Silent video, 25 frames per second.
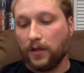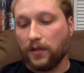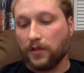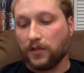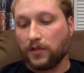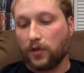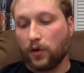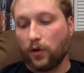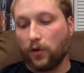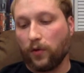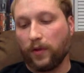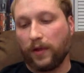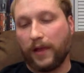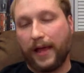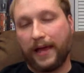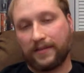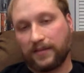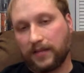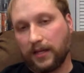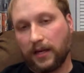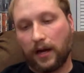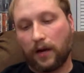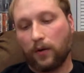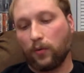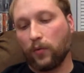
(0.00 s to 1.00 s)
So the
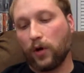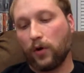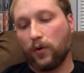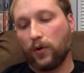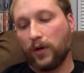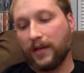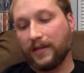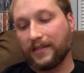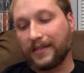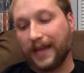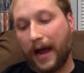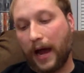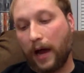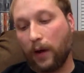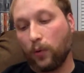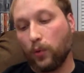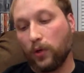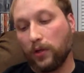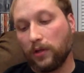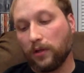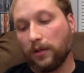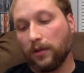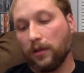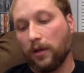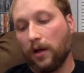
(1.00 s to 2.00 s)
last thing I wrote is I
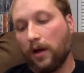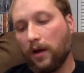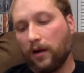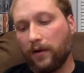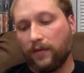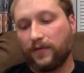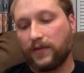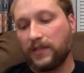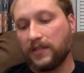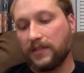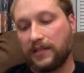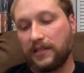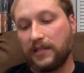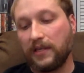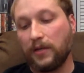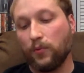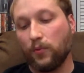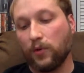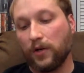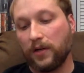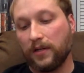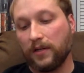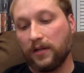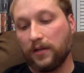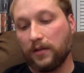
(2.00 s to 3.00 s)
would love to see
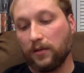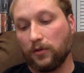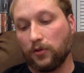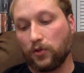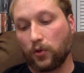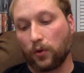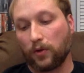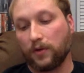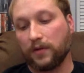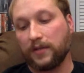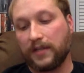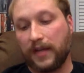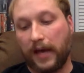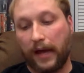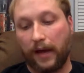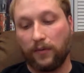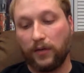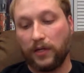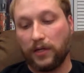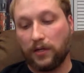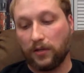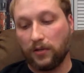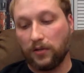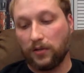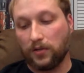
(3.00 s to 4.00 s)
what Jordan
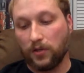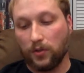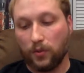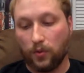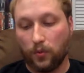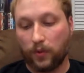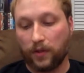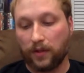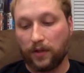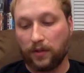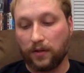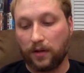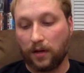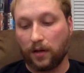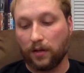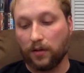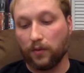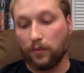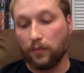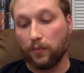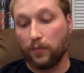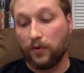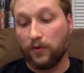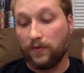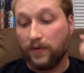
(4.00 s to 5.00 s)
Downey could do with another
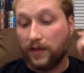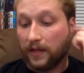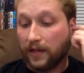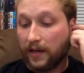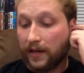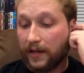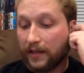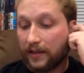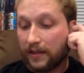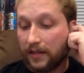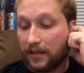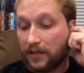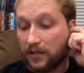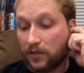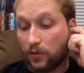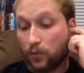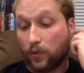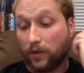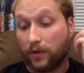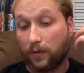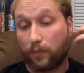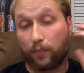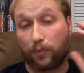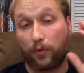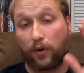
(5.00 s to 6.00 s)
movie like this
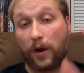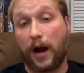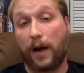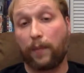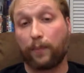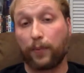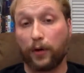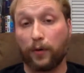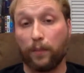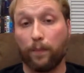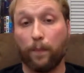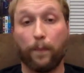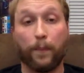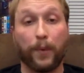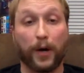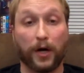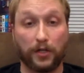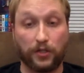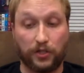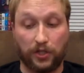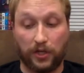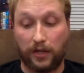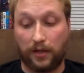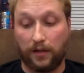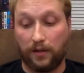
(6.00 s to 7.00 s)
with a proper
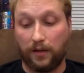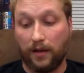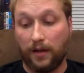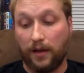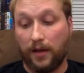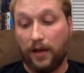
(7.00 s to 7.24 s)
budget.